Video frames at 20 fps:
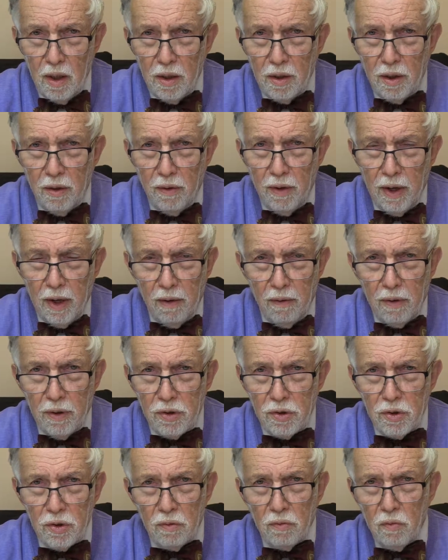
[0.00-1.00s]
There are
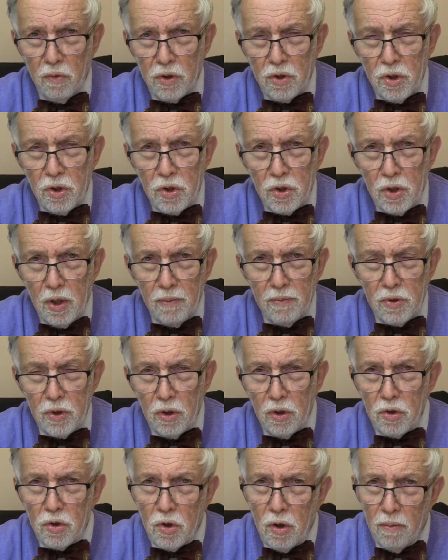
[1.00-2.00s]
areas in which stem
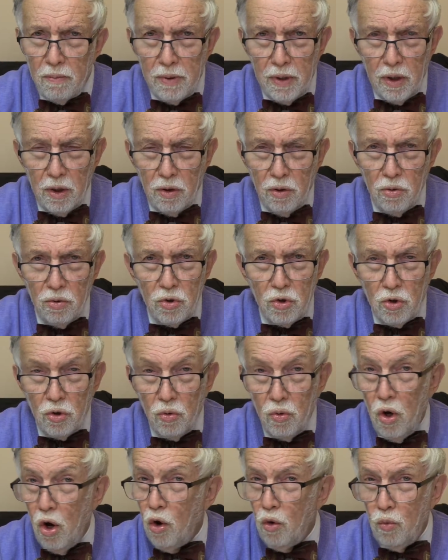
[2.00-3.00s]
cells are being used
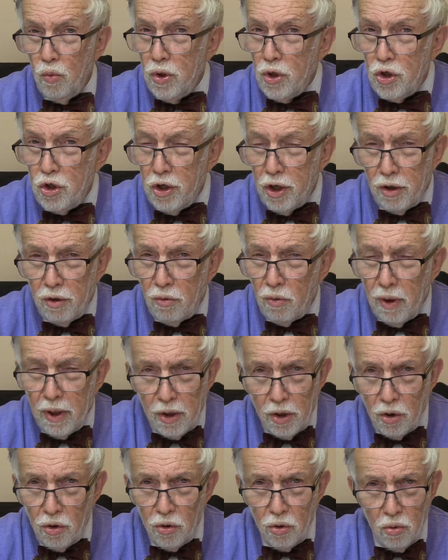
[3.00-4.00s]
to
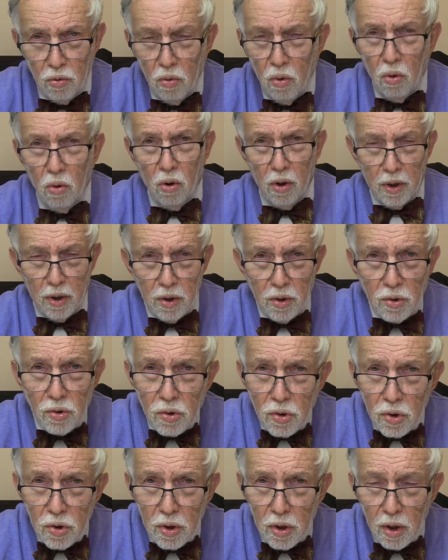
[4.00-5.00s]
regenerate new
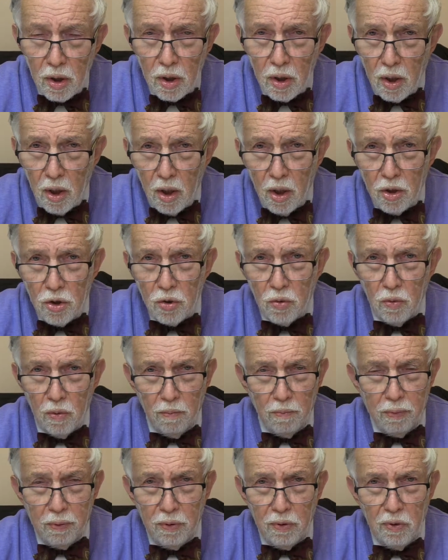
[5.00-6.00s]
organs, to
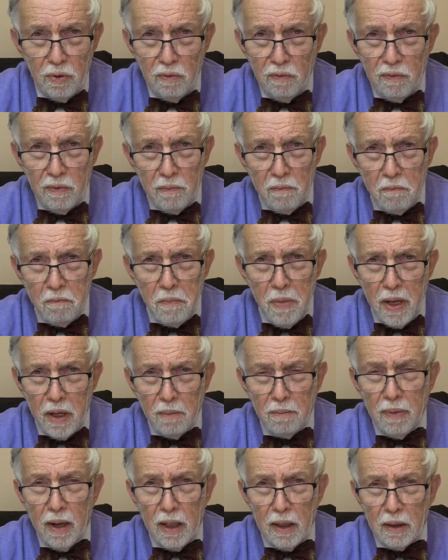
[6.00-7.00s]
improve
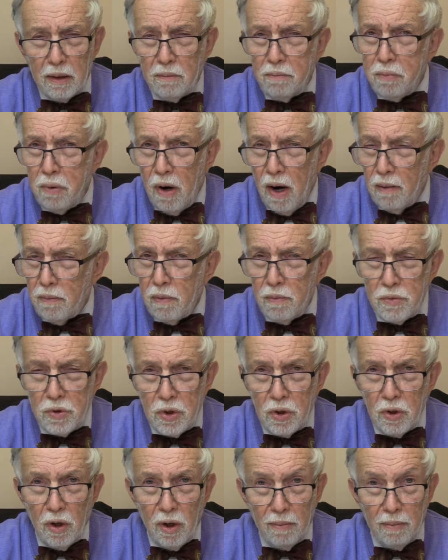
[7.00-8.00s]
metabolic problems
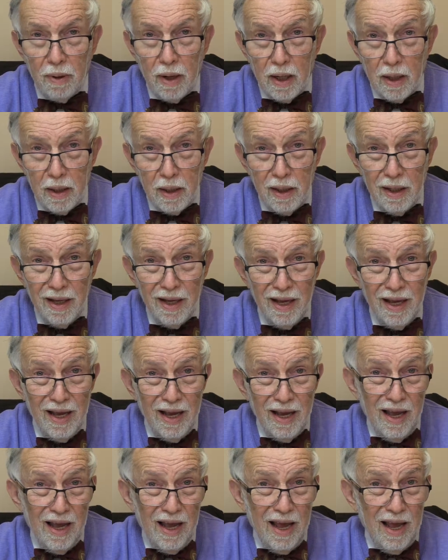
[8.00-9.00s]
in our body,
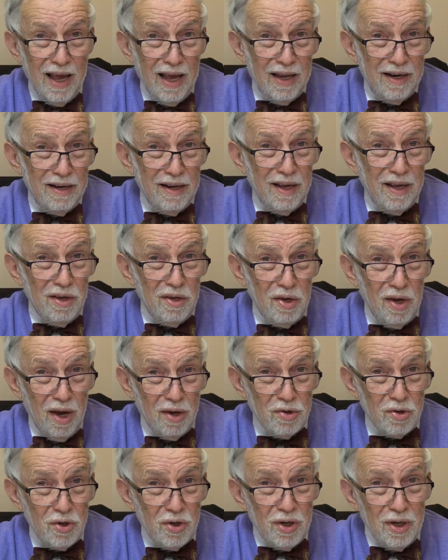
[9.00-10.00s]
and
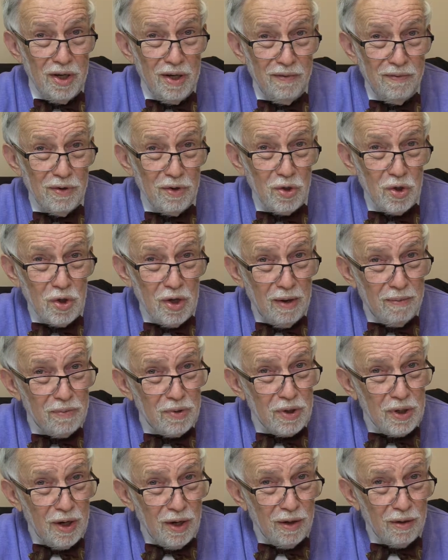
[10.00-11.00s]
yes, even stem
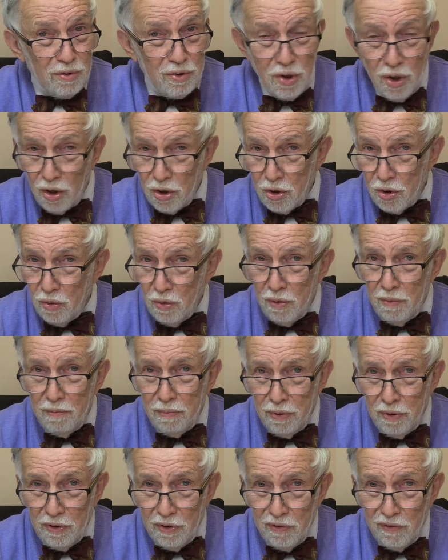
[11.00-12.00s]
cells to
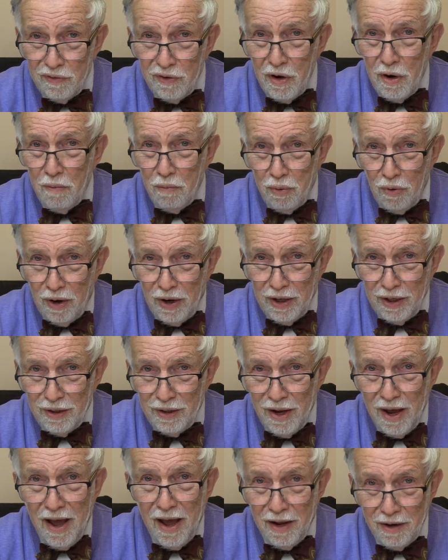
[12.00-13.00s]
improve
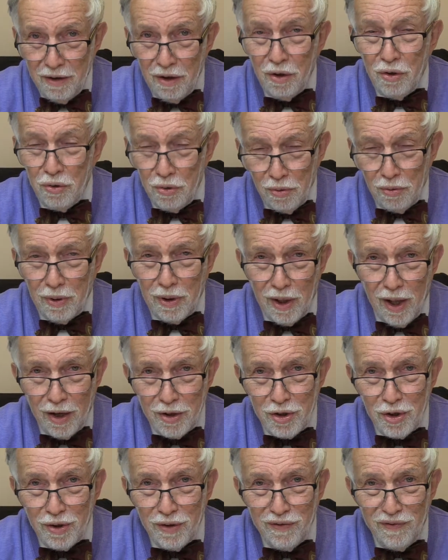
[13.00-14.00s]
brain and
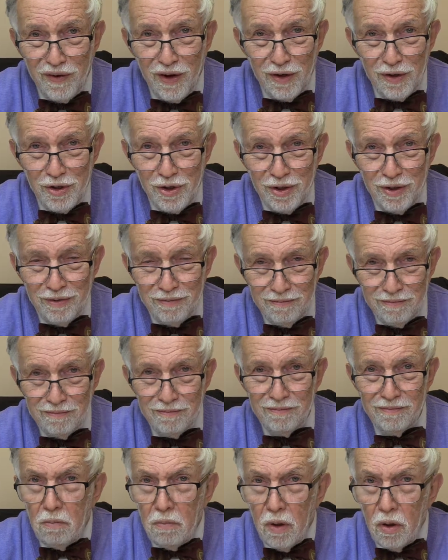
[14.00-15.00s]
neurological function.
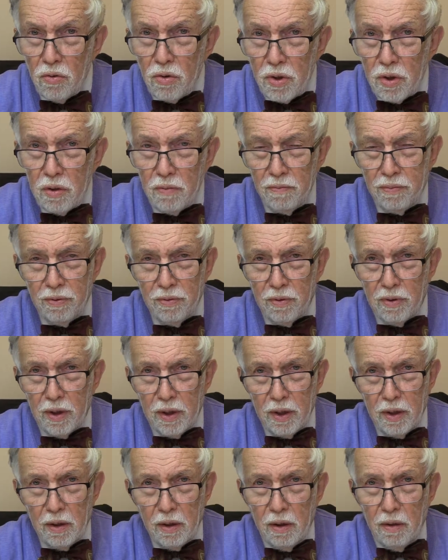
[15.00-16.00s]
Most
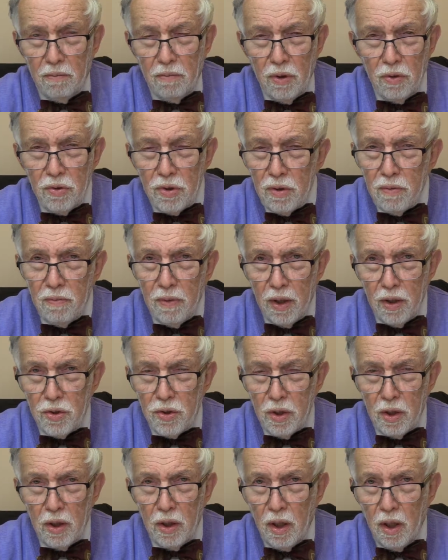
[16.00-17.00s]
important, most
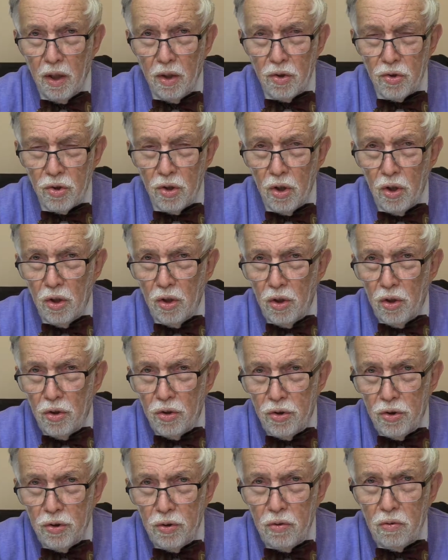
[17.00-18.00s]
amazing is
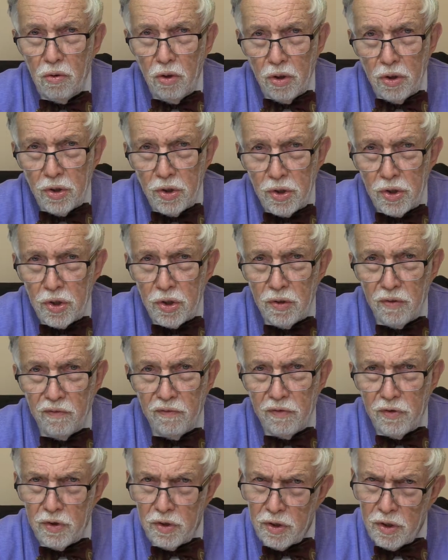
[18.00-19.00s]
two
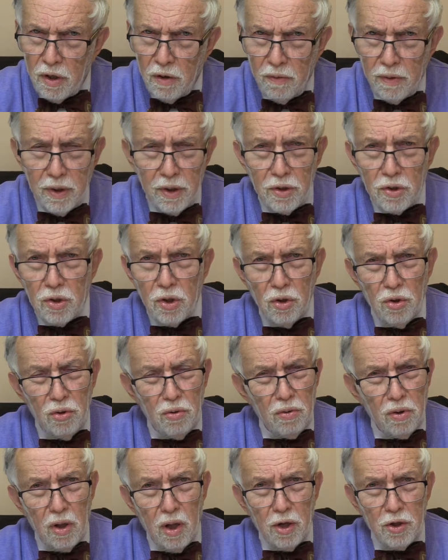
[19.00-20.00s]
serious
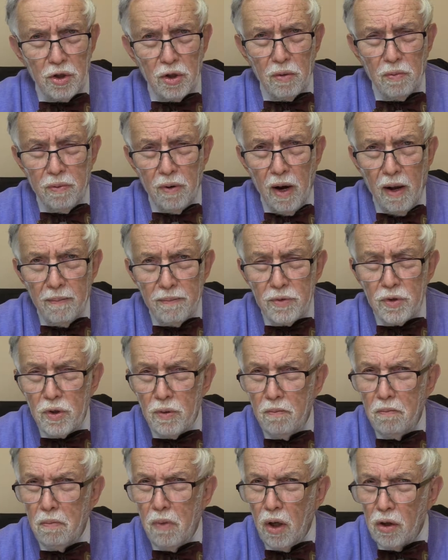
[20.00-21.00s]
neurological problems:
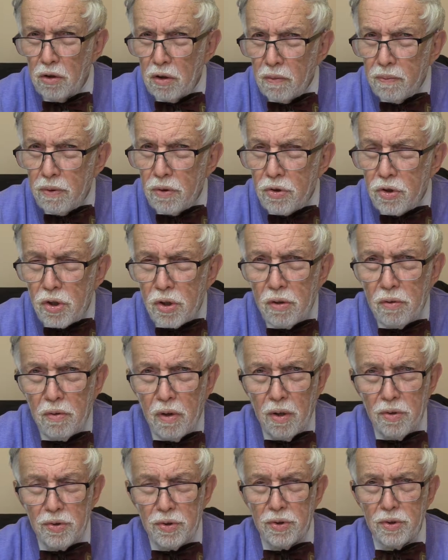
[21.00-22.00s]
multiple
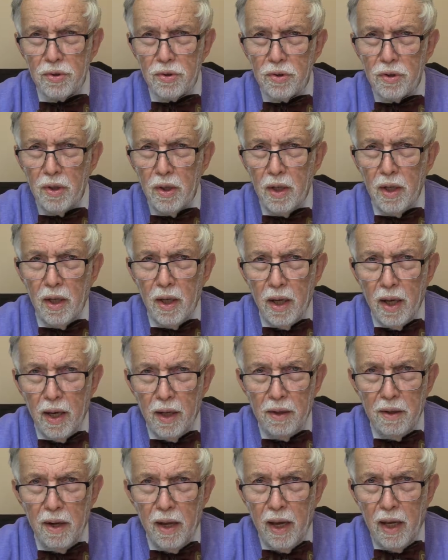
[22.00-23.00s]
sclerosis
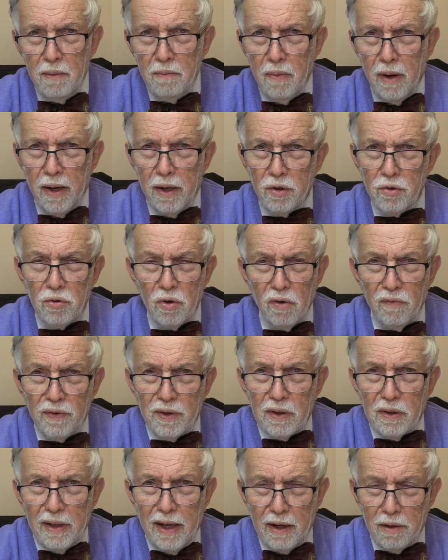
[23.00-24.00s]
and
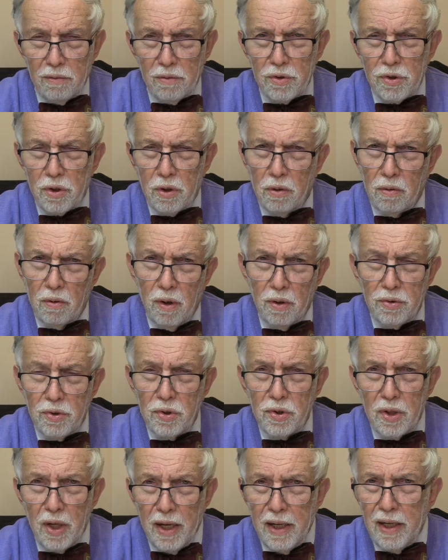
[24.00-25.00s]
amyotrophic lateral
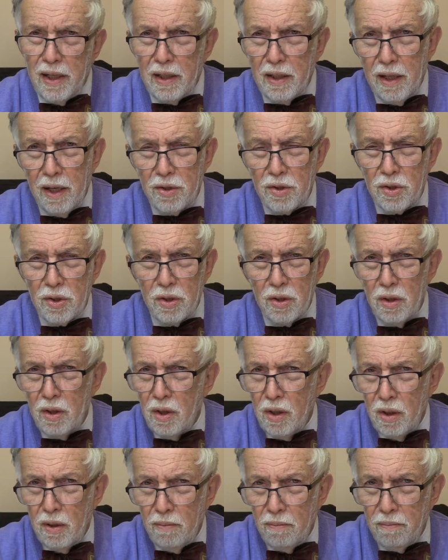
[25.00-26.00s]
sclerosis, ALS.
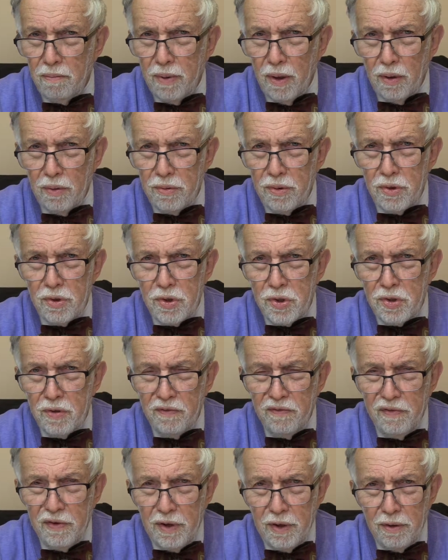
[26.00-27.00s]
Both
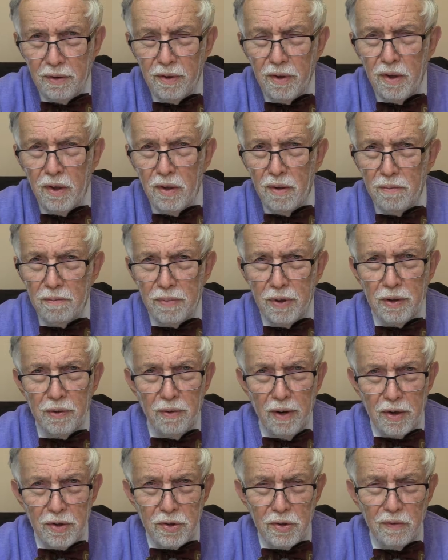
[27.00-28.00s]
severe,
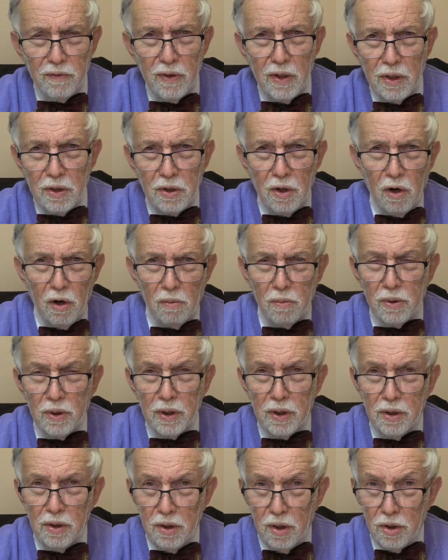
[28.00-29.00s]
progressive, terrible
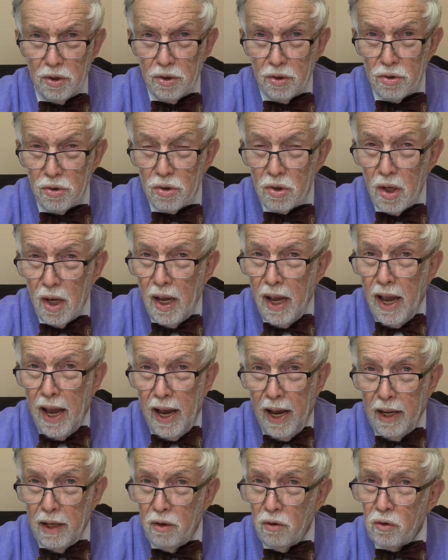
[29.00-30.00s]
conditions,
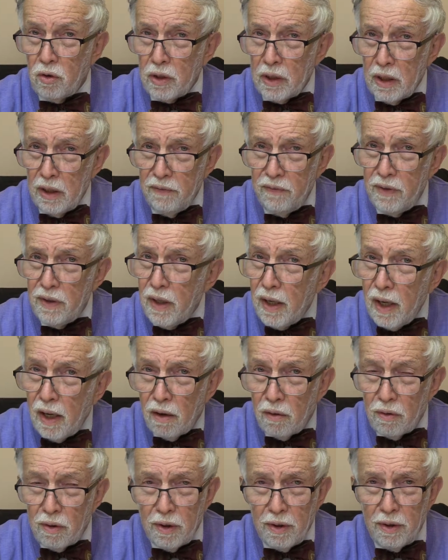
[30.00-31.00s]
and even
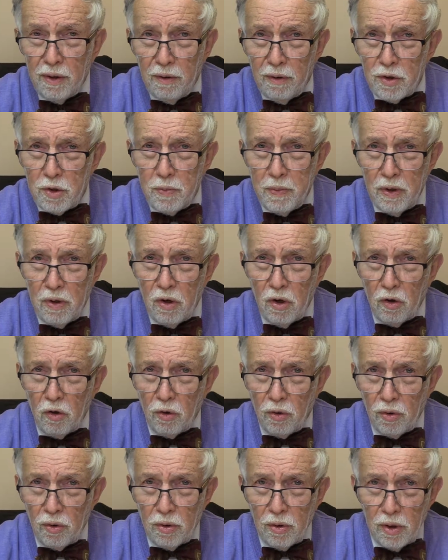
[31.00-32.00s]
now there has been
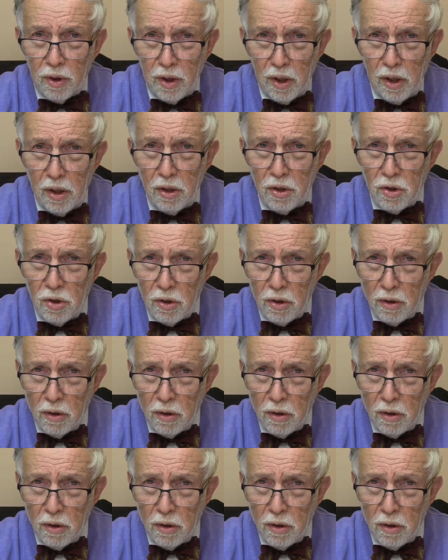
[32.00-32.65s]
early